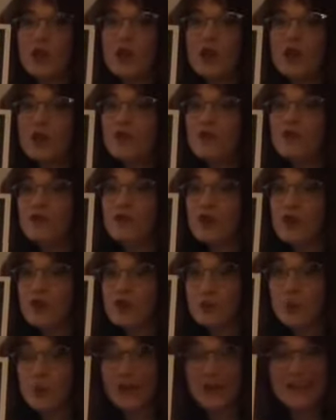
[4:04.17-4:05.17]
The first
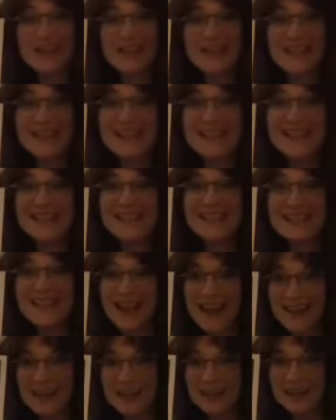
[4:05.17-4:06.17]
word is
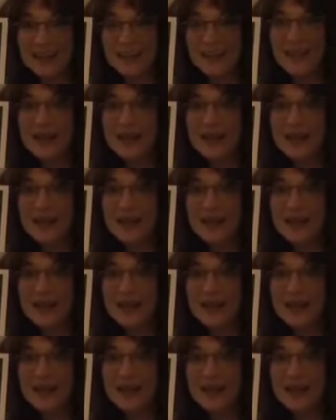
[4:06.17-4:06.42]
set,